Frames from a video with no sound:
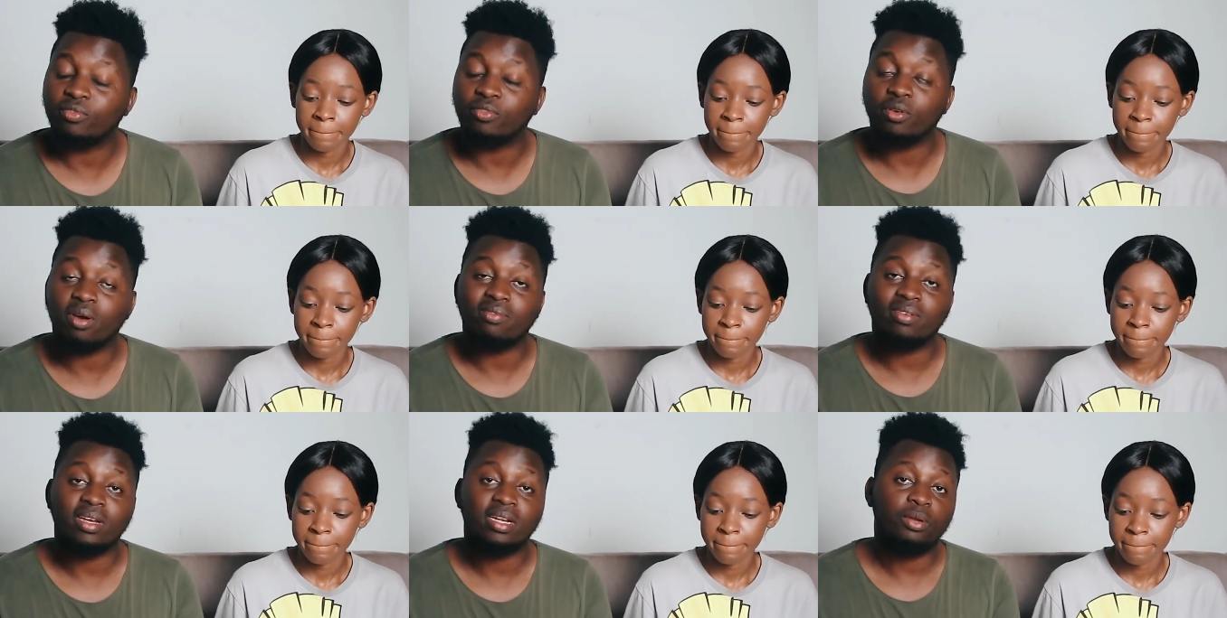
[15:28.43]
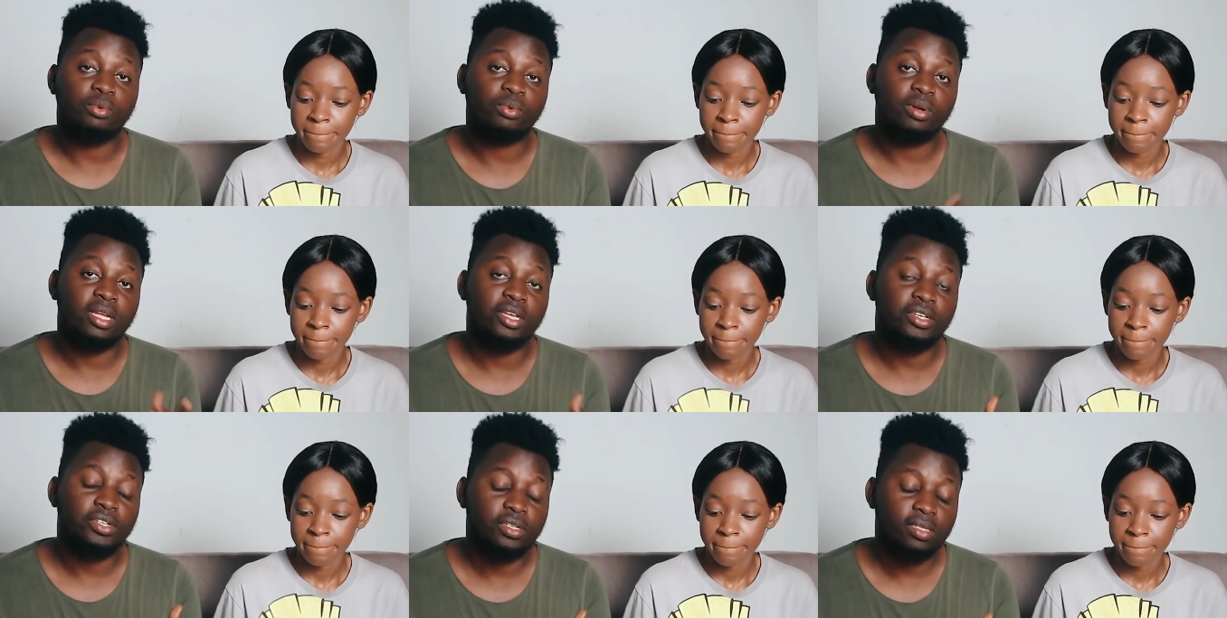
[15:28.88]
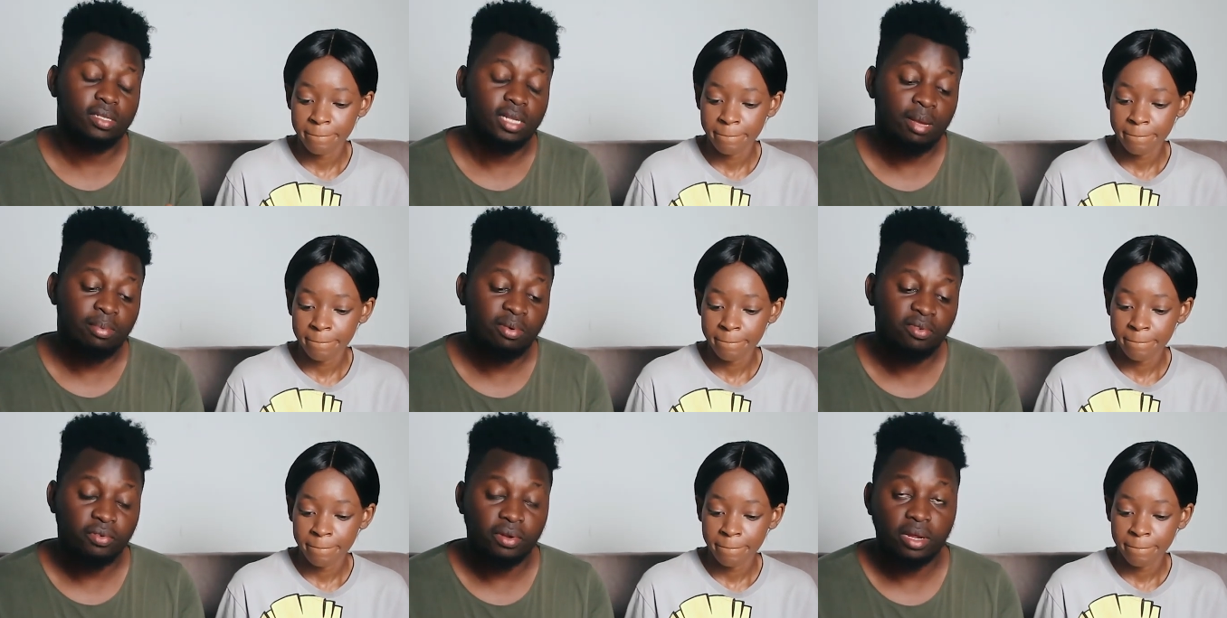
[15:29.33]
Speaker 1: If you have any religious
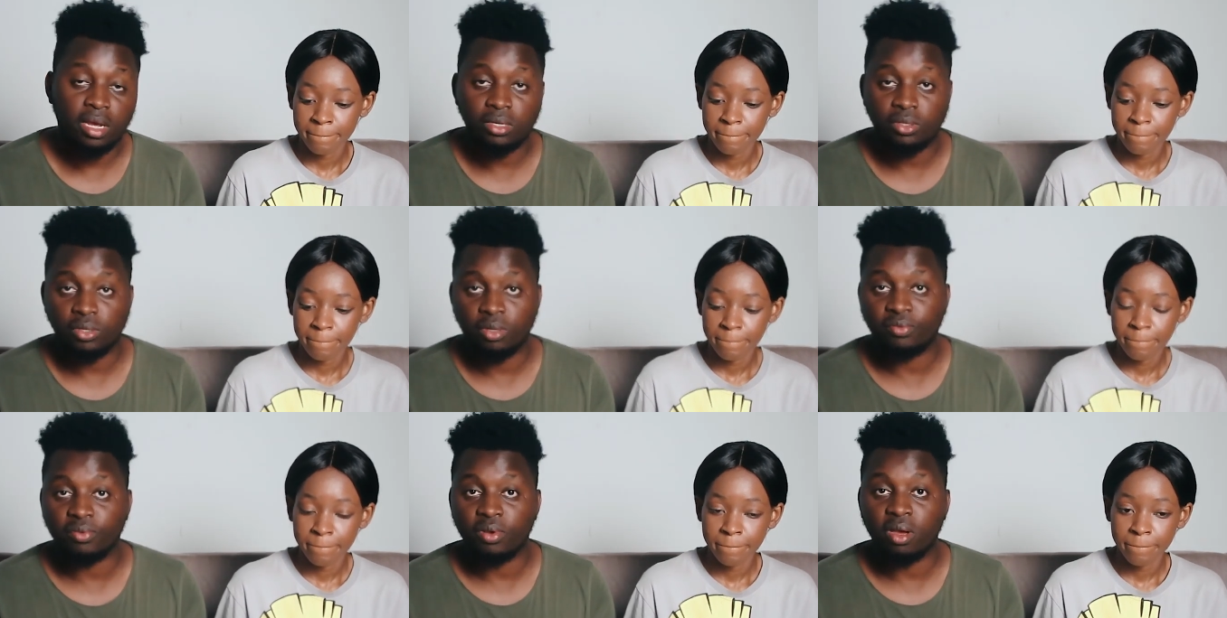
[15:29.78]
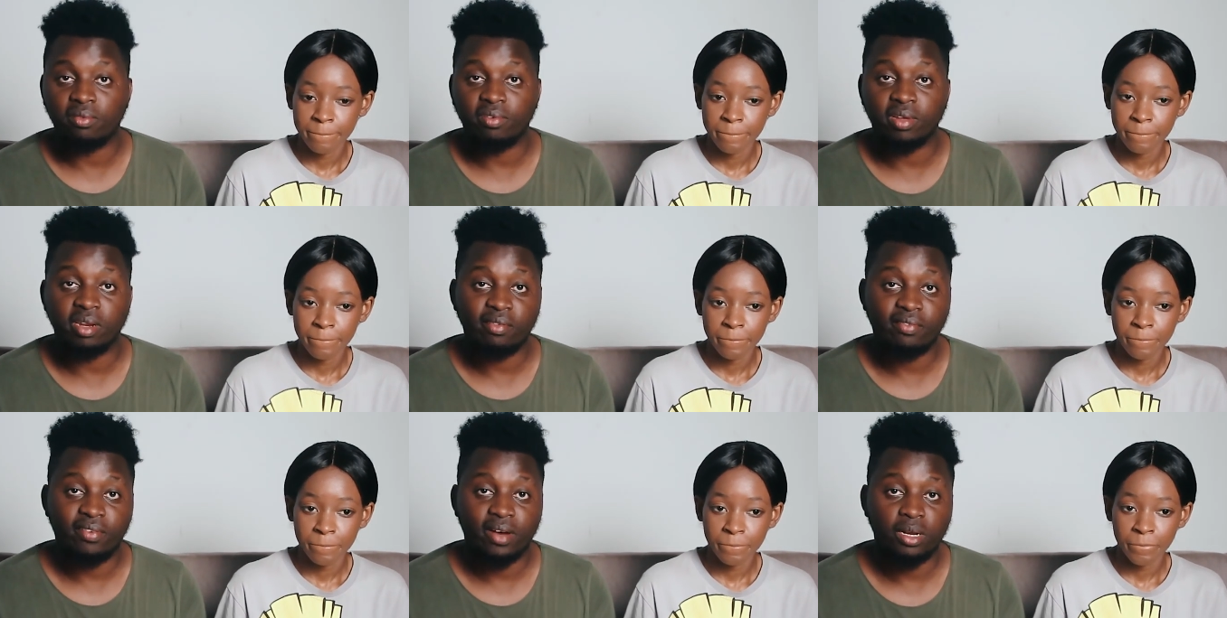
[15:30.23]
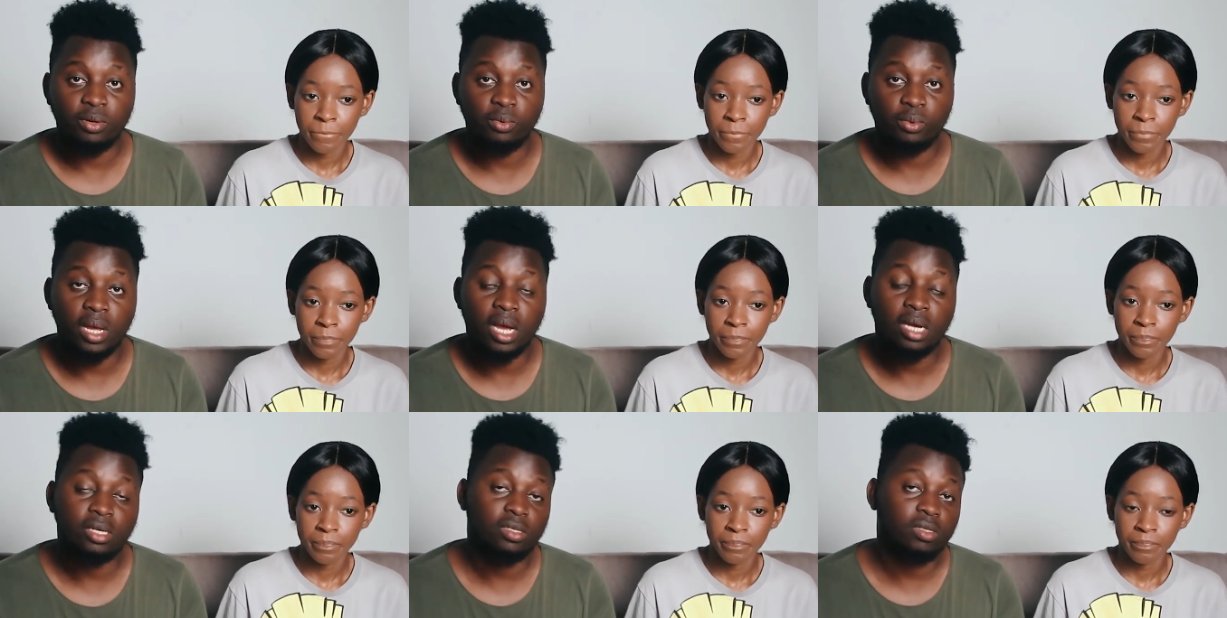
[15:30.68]
type of reaction, if you have any funny
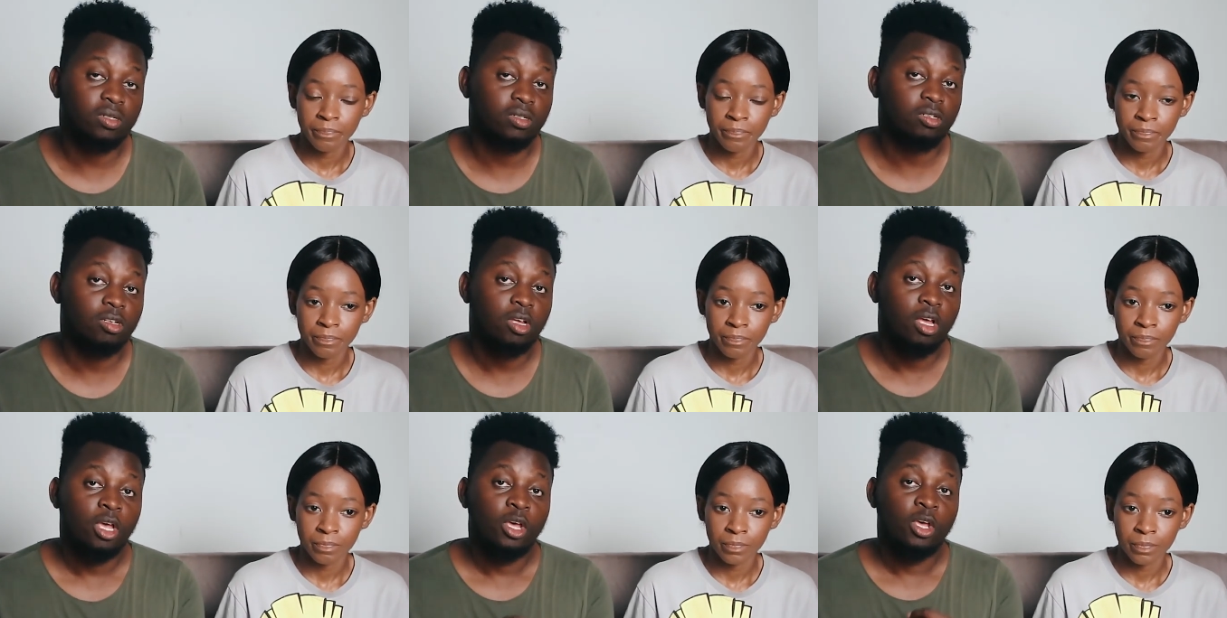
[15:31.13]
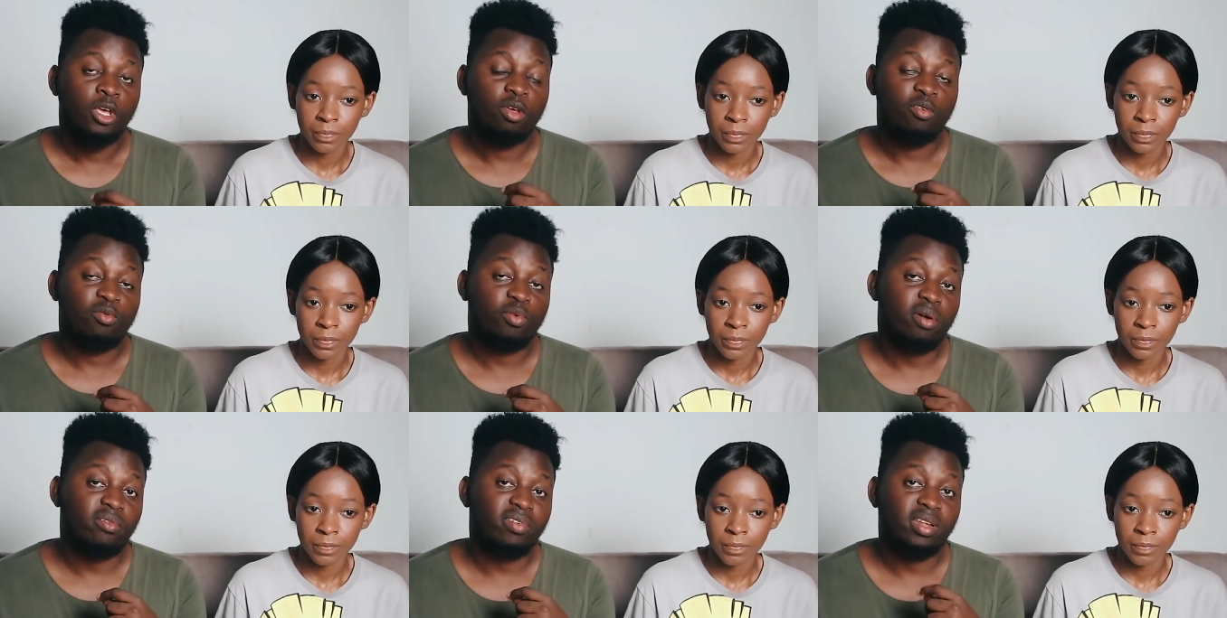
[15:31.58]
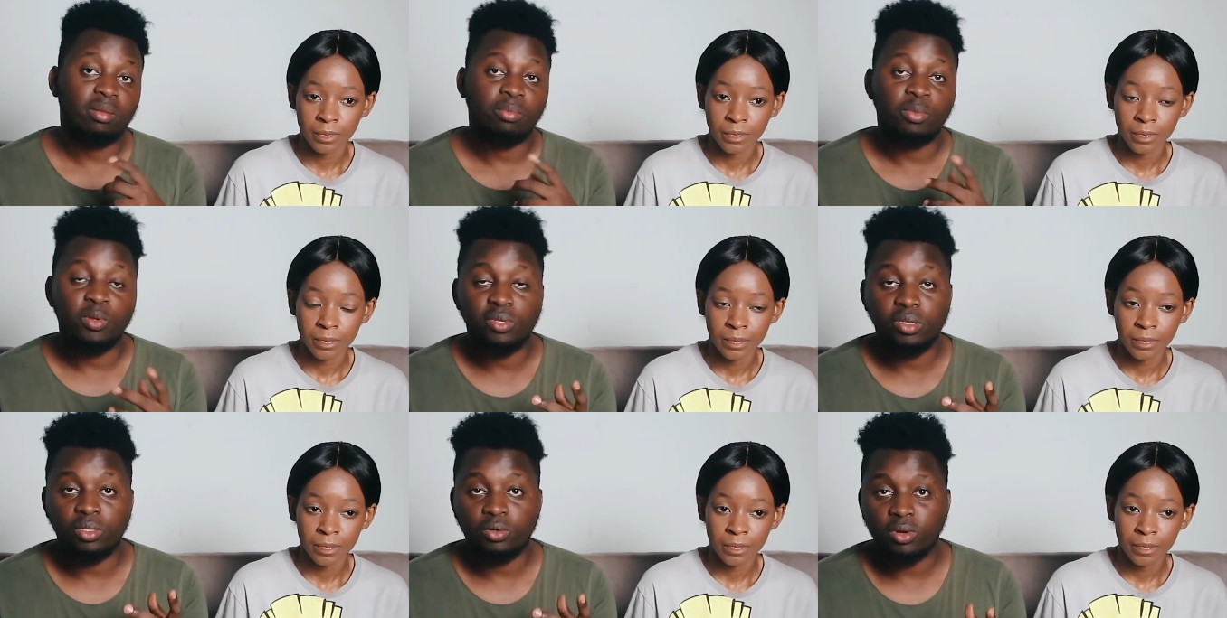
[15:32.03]
reactions, if you have any
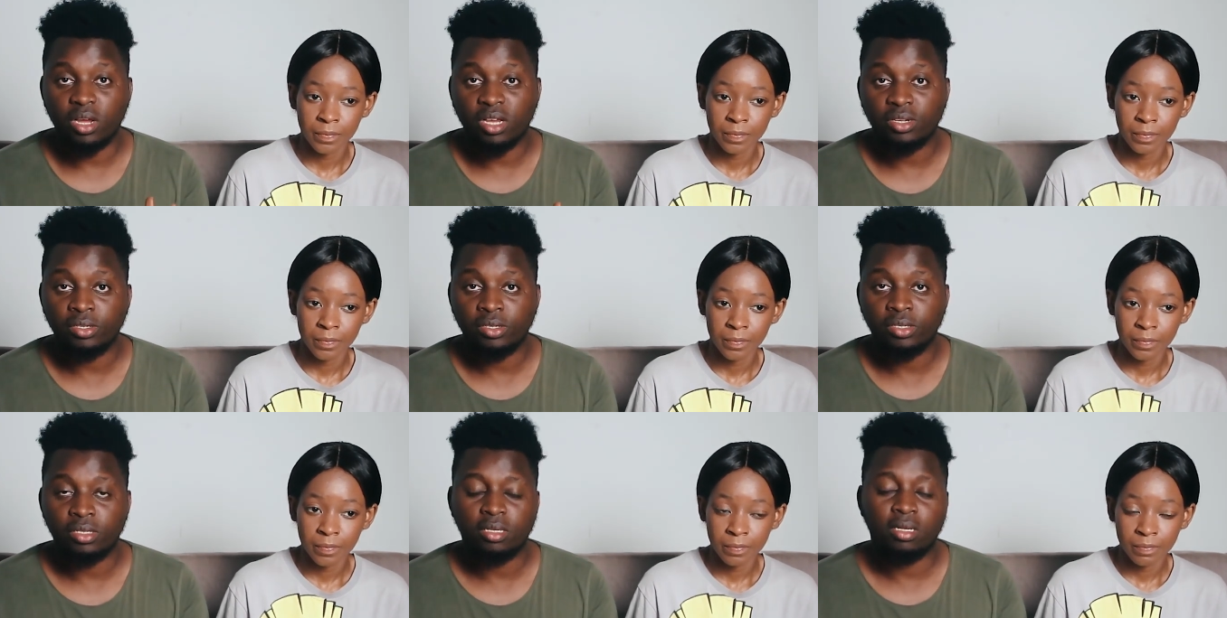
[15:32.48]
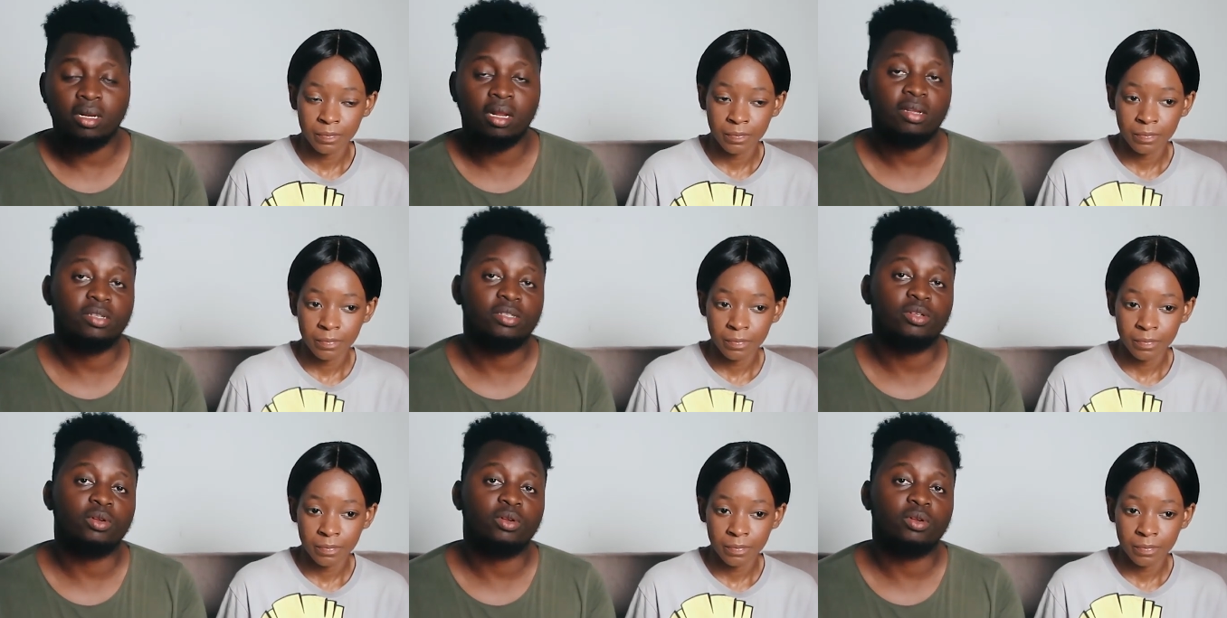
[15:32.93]
music reactions, let